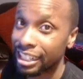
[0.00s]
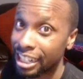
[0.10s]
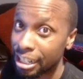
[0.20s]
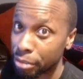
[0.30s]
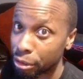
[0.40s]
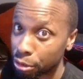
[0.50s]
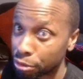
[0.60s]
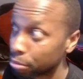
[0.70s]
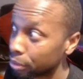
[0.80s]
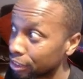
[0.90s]
I'm in North
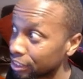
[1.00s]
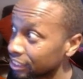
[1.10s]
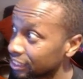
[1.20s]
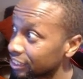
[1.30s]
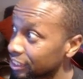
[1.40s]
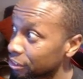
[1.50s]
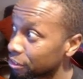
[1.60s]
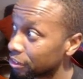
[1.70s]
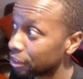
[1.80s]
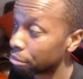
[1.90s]
America, so
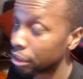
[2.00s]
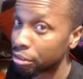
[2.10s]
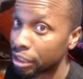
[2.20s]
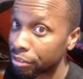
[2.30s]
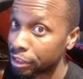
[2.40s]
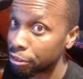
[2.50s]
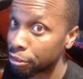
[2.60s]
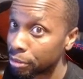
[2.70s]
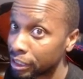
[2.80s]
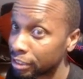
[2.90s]
I'm probably gonna have a huge
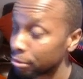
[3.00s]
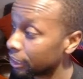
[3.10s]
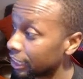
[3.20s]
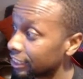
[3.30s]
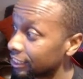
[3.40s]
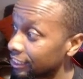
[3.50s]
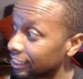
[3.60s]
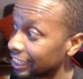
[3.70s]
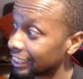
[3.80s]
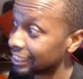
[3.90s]
base, but I
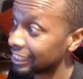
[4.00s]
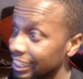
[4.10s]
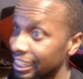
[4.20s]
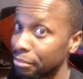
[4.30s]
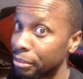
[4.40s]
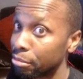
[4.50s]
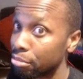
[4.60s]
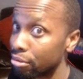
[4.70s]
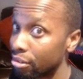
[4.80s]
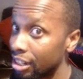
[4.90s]
can see can be a
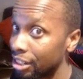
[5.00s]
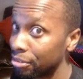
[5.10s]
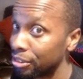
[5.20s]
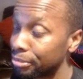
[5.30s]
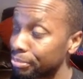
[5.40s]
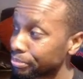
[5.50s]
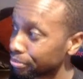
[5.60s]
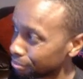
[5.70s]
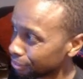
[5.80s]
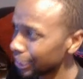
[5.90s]
problem,
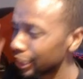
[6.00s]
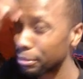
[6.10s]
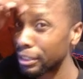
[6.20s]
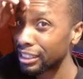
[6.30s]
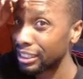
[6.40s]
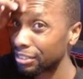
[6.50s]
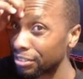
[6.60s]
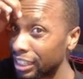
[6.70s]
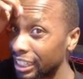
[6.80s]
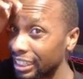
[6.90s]
especially if
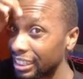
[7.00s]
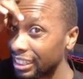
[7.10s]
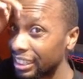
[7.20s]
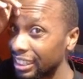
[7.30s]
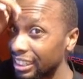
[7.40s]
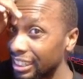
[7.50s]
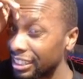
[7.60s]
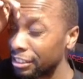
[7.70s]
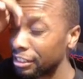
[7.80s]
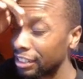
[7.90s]
like
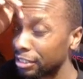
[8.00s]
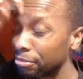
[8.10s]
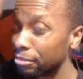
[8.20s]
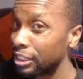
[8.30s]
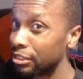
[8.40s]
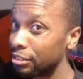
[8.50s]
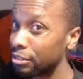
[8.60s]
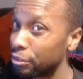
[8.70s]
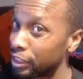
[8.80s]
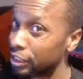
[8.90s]
you have someone who's
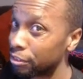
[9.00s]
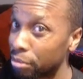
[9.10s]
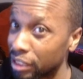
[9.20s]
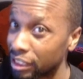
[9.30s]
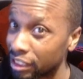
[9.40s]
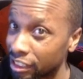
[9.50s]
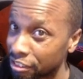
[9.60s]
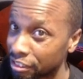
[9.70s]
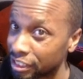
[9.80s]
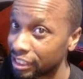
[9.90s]
visiting from another
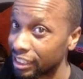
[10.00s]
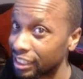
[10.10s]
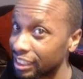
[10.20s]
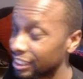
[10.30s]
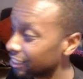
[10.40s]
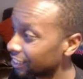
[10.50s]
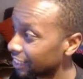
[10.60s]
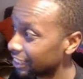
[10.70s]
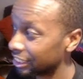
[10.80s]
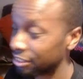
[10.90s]
country, like other
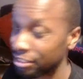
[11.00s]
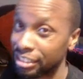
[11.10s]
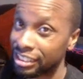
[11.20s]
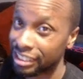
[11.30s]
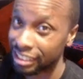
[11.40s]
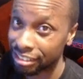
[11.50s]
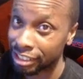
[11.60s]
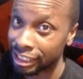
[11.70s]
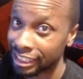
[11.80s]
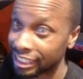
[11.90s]
content creators and stuff
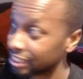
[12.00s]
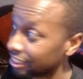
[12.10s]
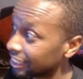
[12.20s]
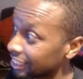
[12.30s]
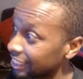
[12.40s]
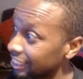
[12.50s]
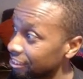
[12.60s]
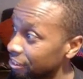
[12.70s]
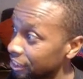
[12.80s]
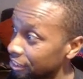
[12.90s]
like that. So I can see a
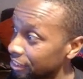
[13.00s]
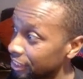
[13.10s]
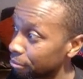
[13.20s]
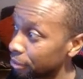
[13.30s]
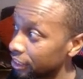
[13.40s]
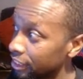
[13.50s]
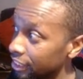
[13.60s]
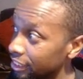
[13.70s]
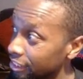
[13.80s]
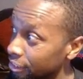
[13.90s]
little issue there. But,
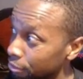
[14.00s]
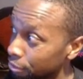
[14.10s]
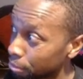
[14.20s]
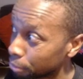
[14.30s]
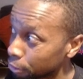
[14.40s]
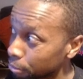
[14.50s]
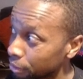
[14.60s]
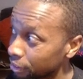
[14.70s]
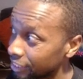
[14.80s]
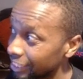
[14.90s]
for the most
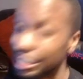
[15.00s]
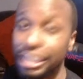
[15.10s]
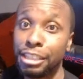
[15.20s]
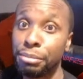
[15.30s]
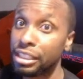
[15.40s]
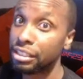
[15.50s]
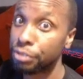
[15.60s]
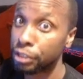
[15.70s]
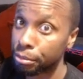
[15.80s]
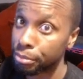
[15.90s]
part, yeah, especially for the
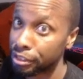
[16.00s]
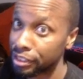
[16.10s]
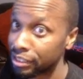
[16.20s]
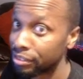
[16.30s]
communities.